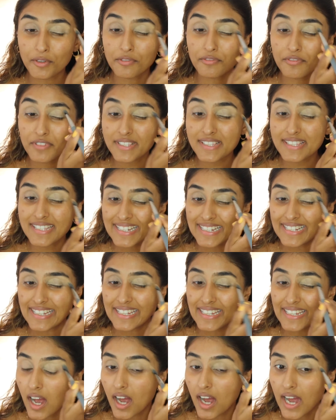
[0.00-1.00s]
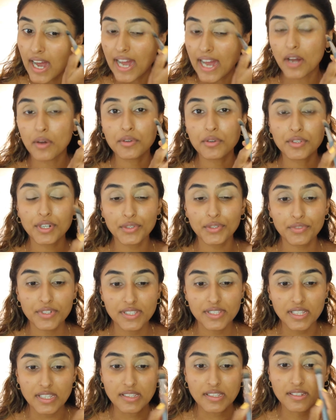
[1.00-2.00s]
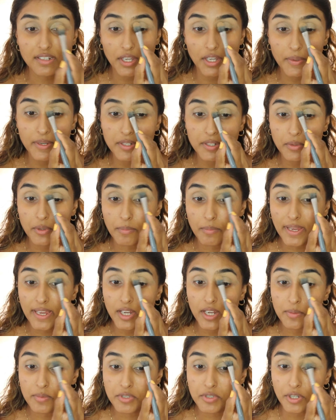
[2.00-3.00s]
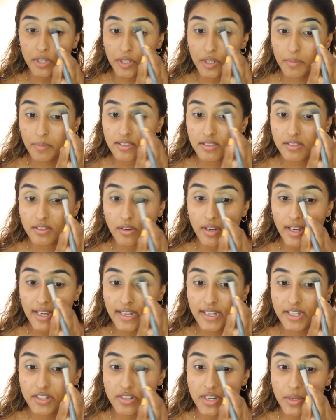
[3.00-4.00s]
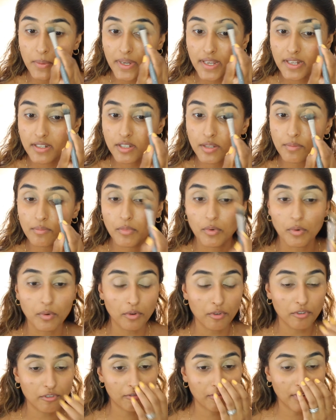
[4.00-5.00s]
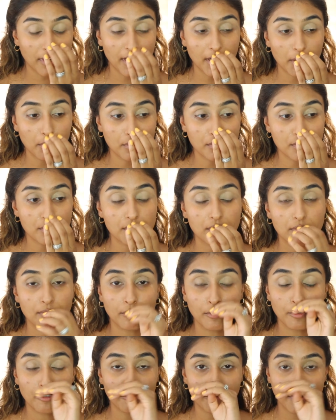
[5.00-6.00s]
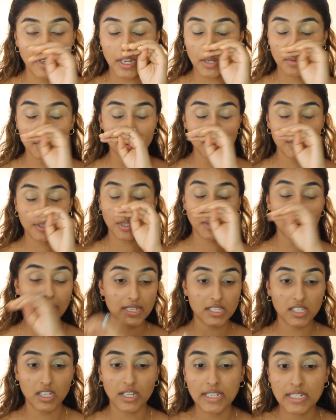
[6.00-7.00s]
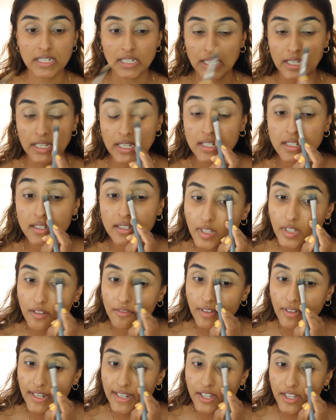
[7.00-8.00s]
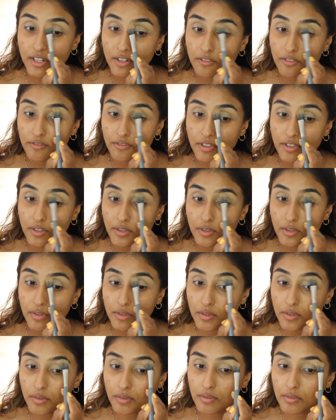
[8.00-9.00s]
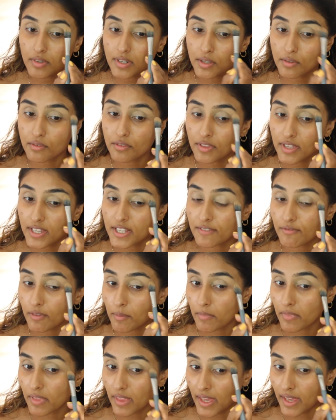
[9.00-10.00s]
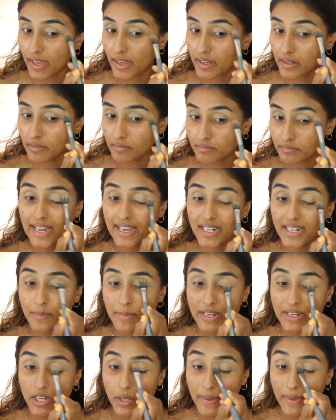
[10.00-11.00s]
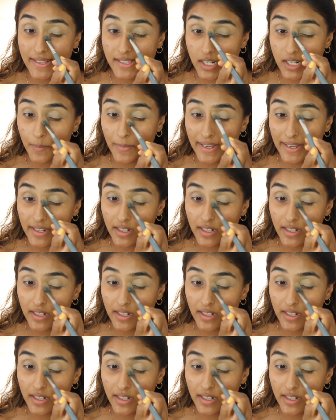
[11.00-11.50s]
Obviously, how could I resist going to a makeup shop? So I literally went into Morphe and I was so excited. I finally got a few little things from there and I made a quick stop at